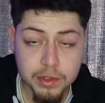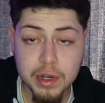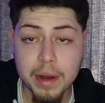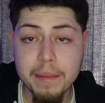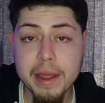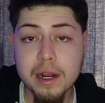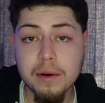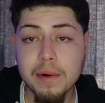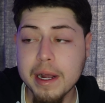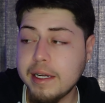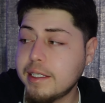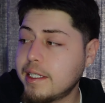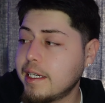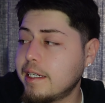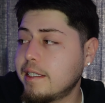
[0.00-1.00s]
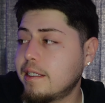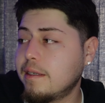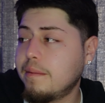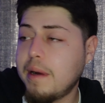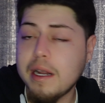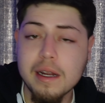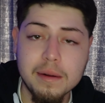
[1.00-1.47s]
So I make a right to get into
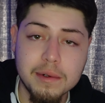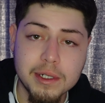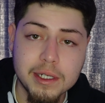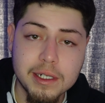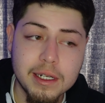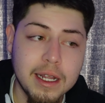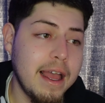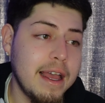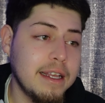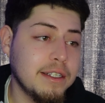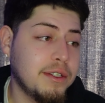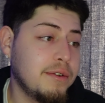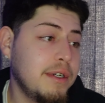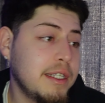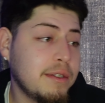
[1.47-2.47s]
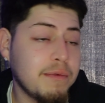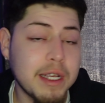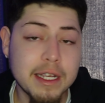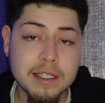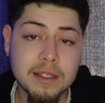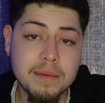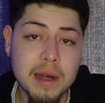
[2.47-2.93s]
my neighborhood. And as soon as we
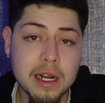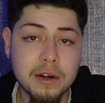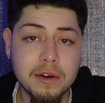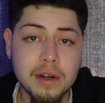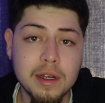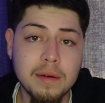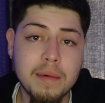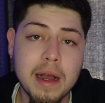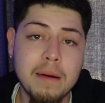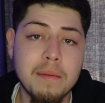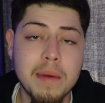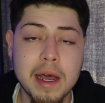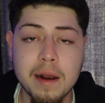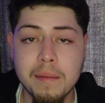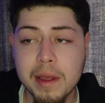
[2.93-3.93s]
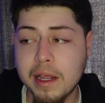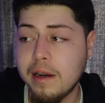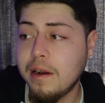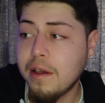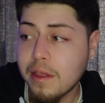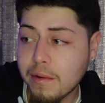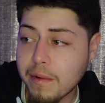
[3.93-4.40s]
get to my crib, I'm about to make
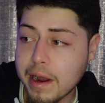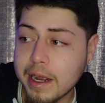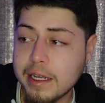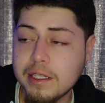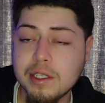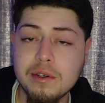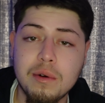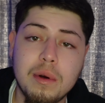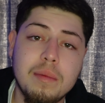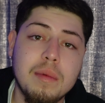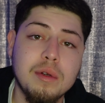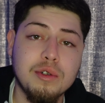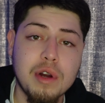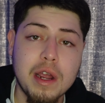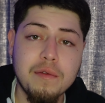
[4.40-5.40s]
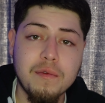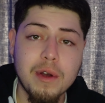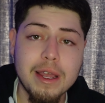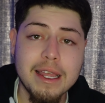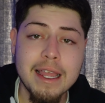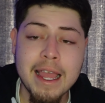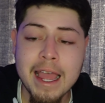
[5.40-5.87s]
another right to go up the
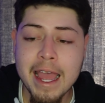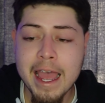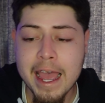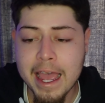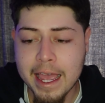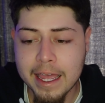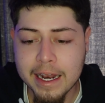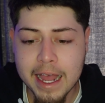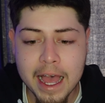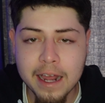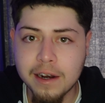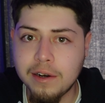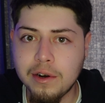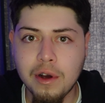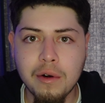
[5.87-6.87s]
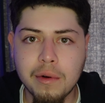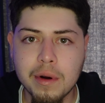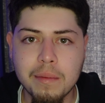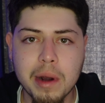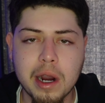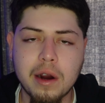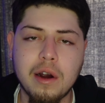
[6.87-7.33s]
driveway. And out of nowhere,
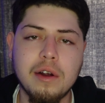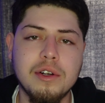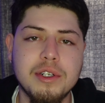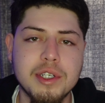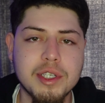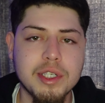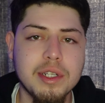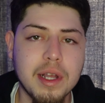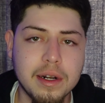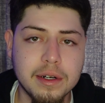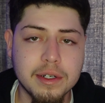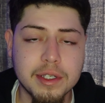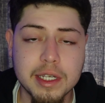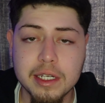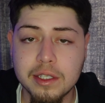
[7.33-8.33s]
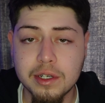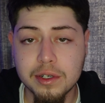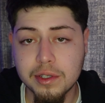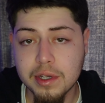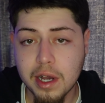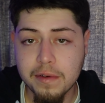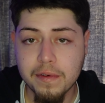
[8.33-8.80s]
my car just stutters and
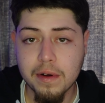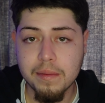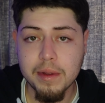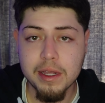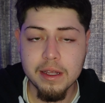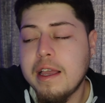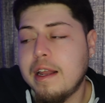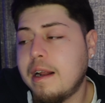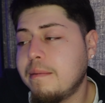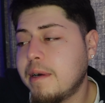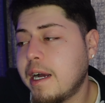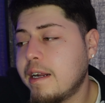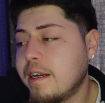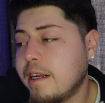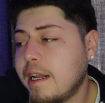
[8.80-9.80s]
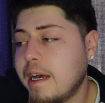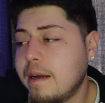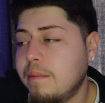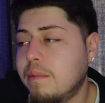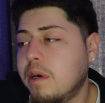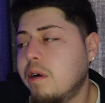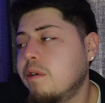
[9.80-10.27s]
turns off on me. And I'm kind of
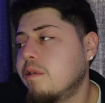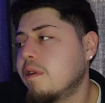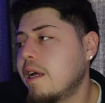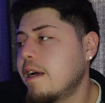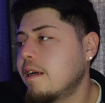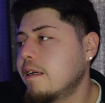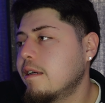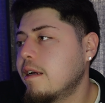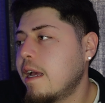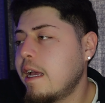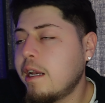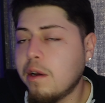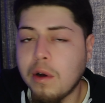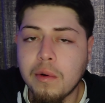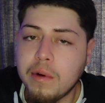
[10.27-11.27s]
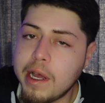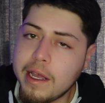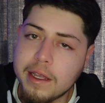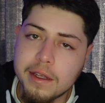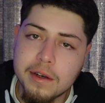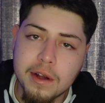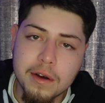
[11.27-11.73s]
like, bro, like, ain't no
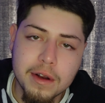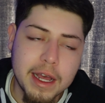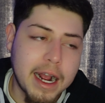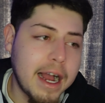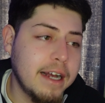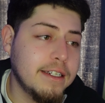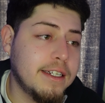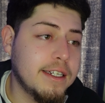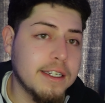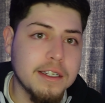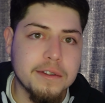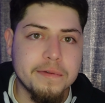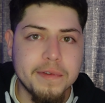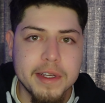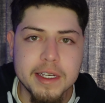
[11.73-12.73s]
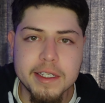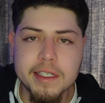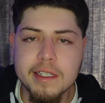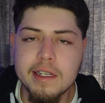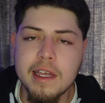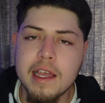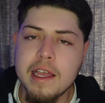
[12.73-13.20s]
way, you know, like I just
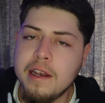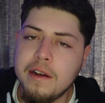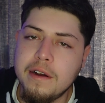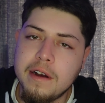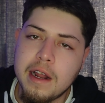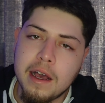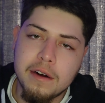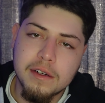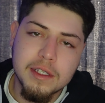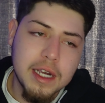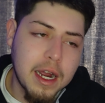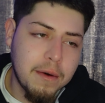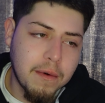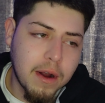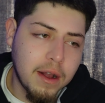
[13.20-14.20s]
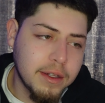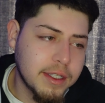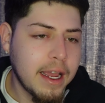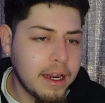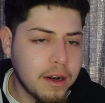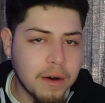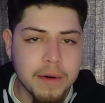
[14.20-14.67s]
fixed the inner and outer tie rods.
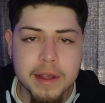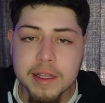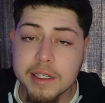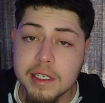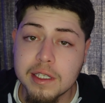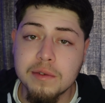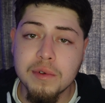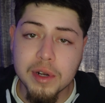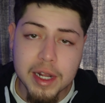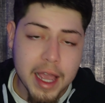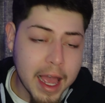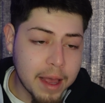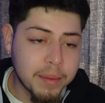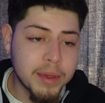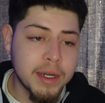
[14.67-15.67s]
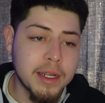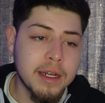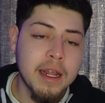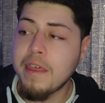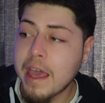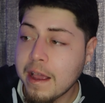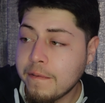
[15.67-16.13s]
Ain't no way this is really happening.
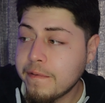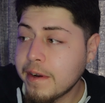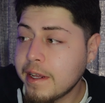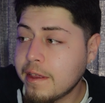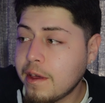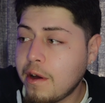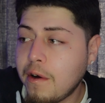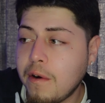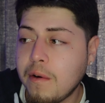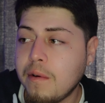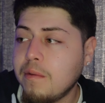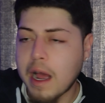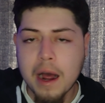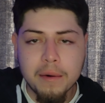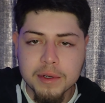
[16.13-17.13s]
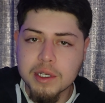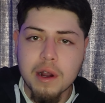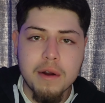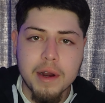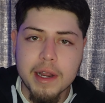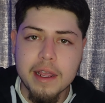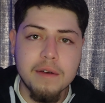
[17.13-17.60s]
Thankfully though, I was
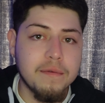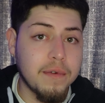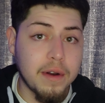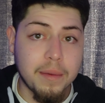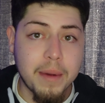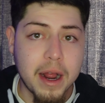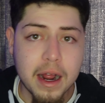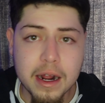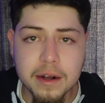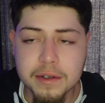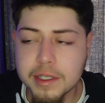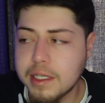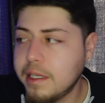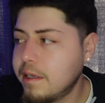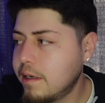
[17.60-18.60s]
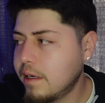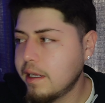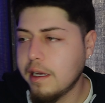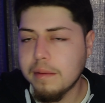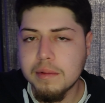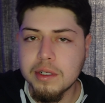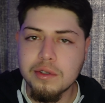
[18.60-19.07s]
already in front of my house, literally
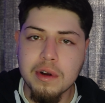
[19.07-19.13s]
up the